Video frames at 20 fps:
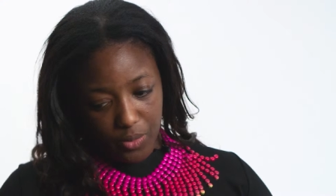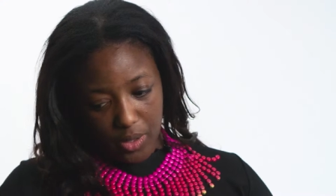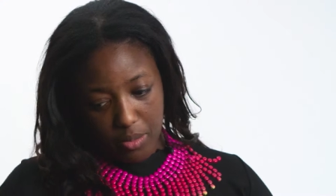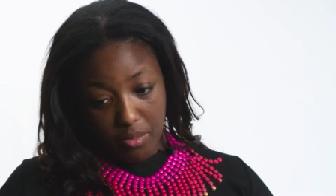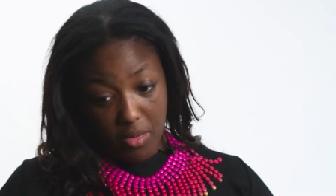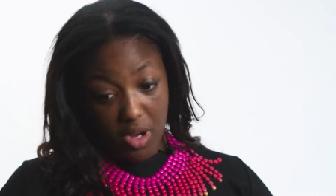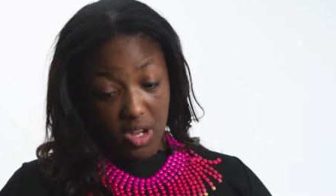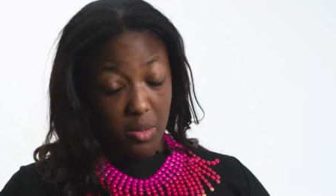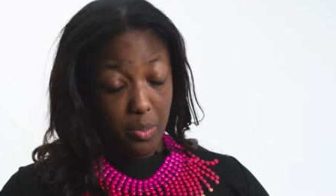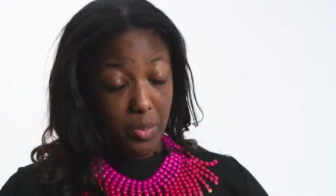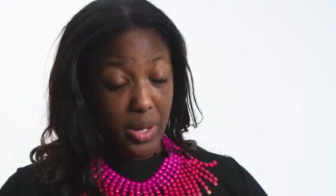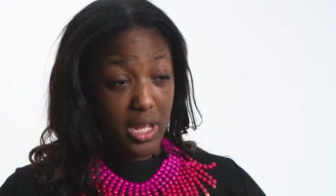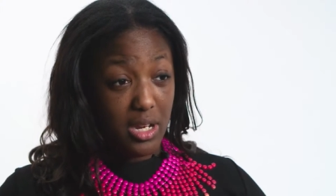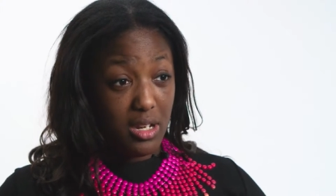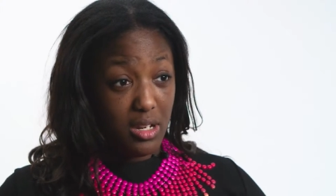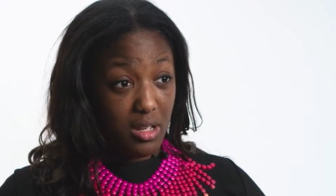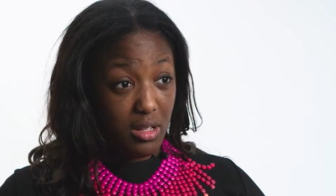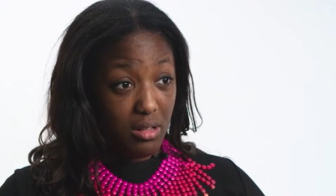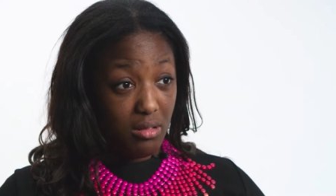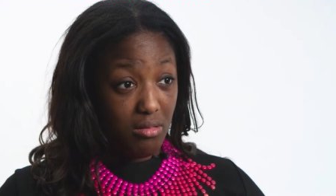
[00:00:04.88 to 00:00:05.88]
in my
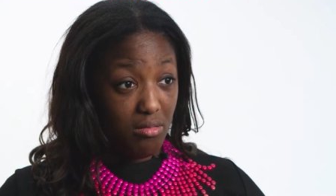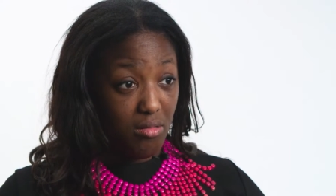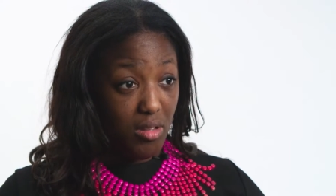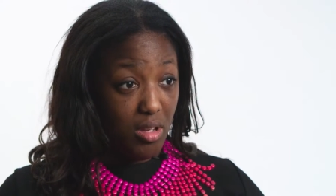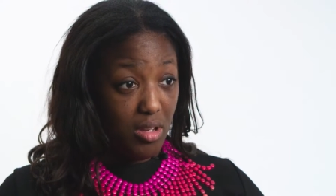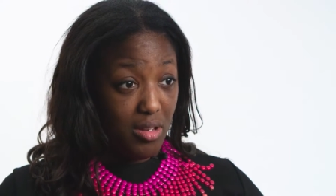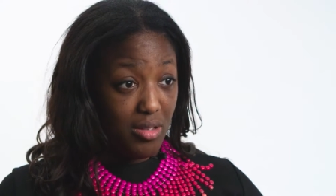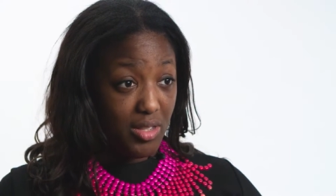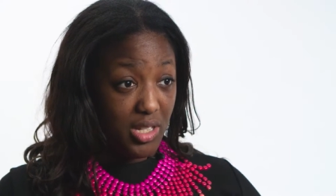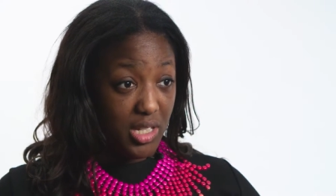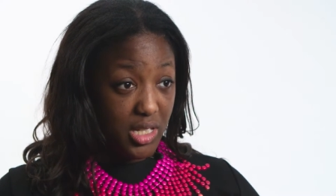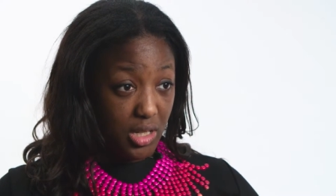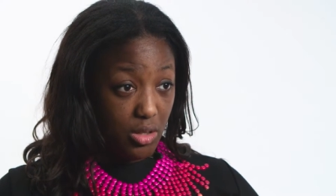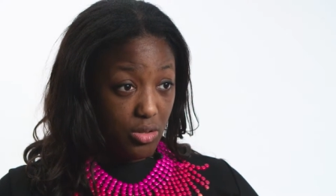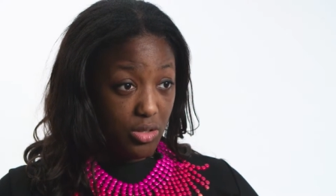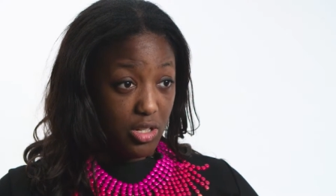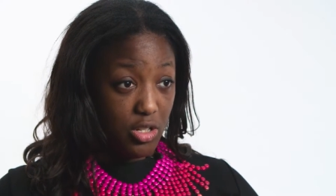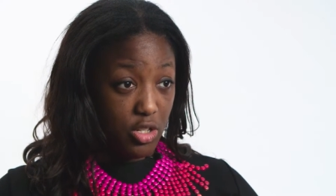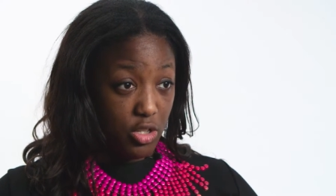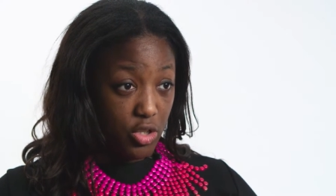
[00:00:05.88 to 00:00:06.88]
opinion, the
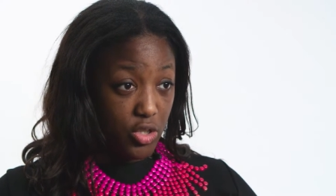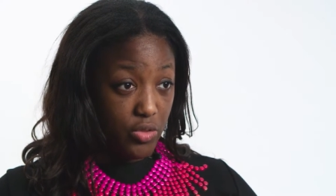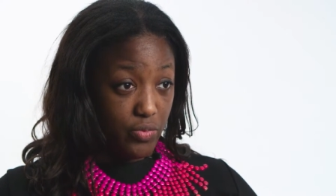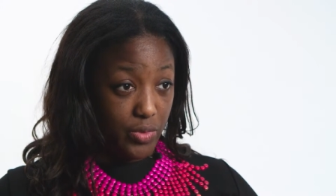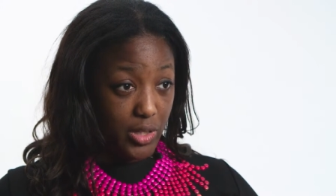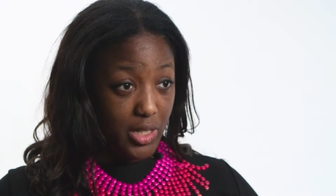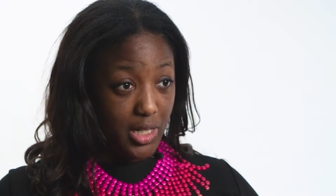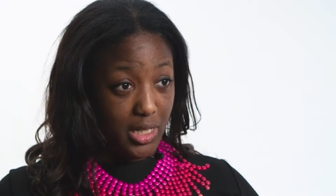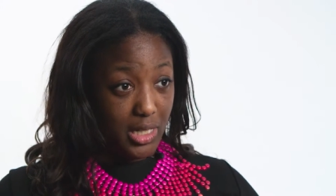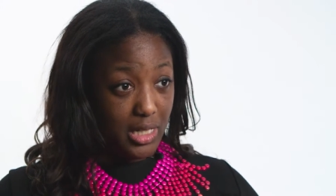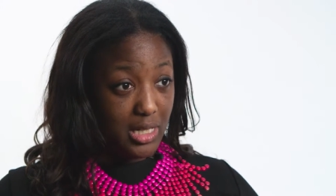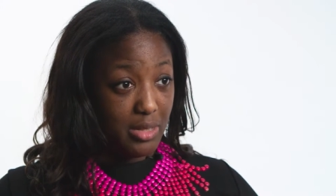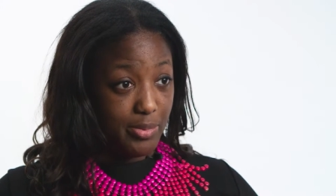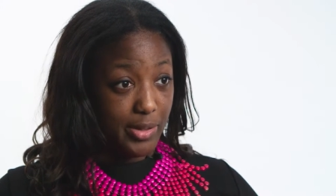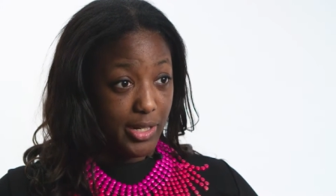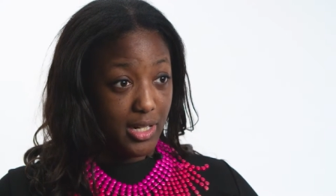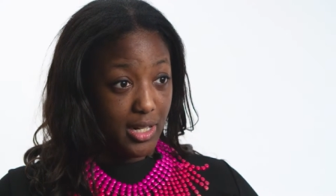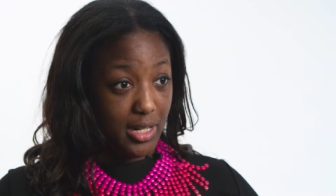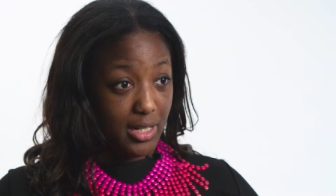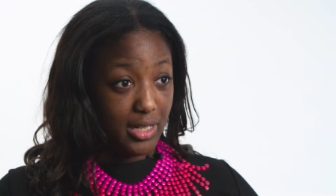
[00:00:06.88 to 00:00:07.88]
skills that children really need to
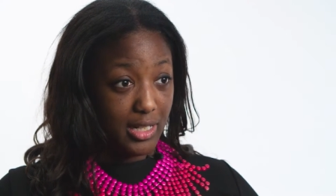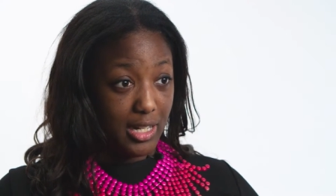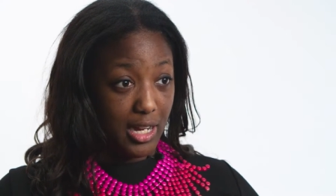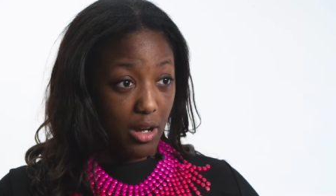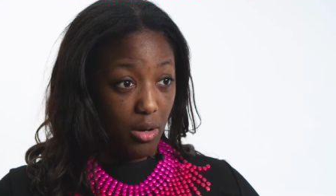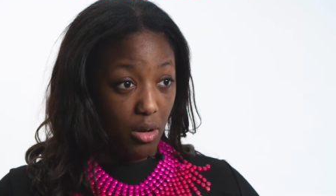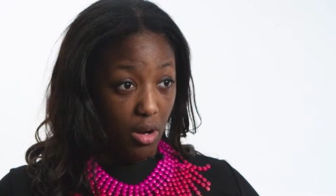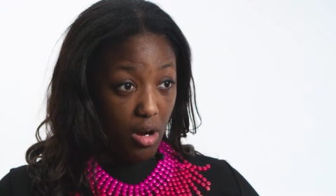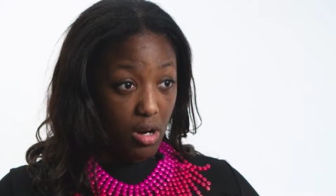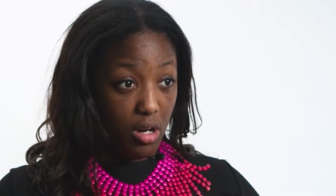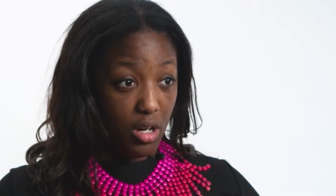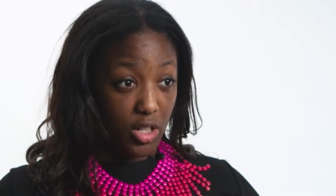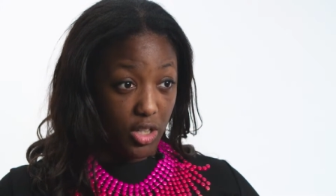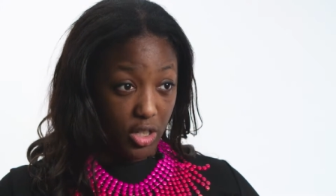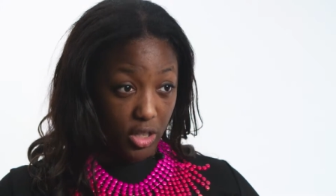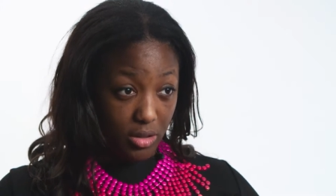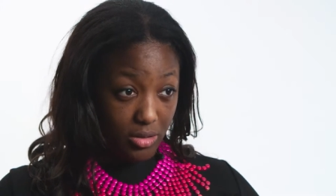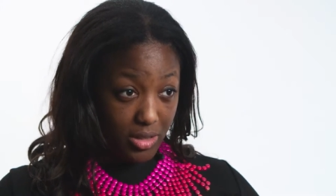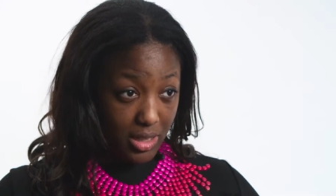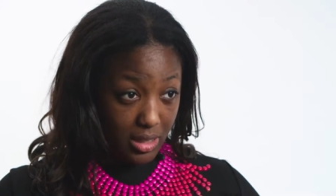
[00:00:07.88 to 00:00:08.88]
be learning now are
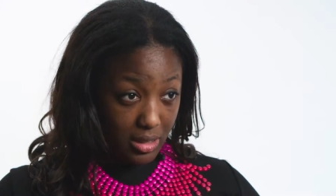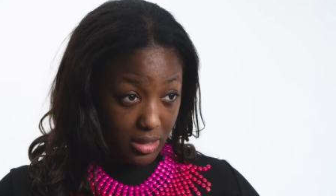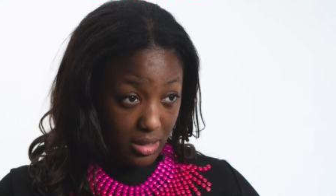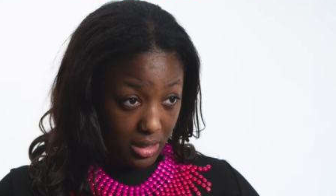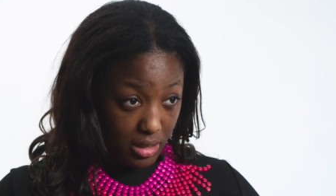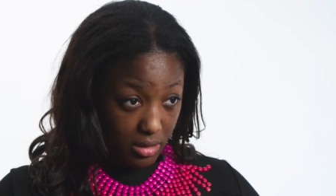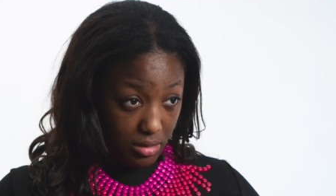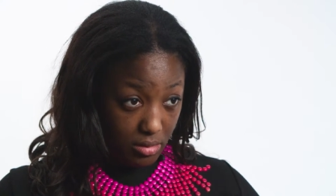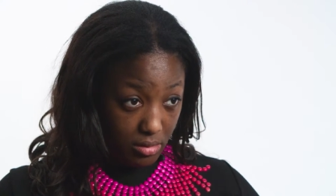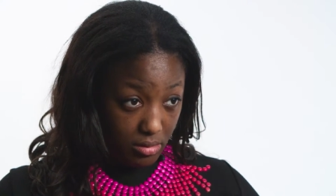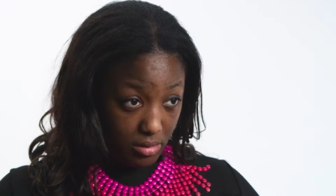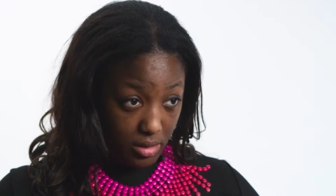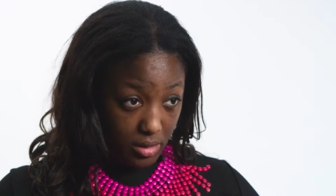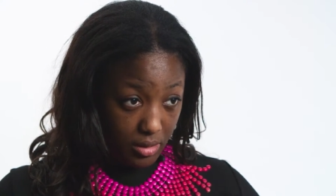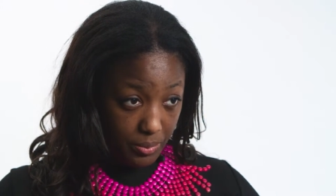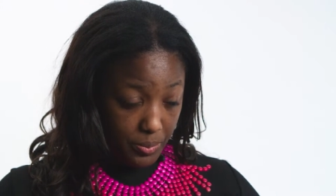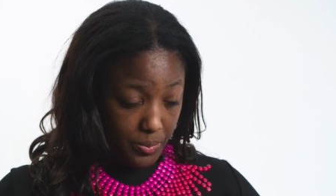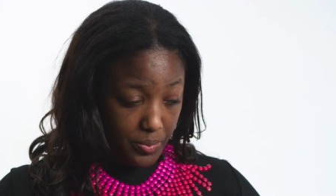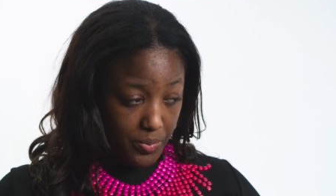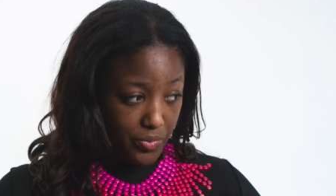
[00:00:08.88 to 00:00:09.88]
coding skills,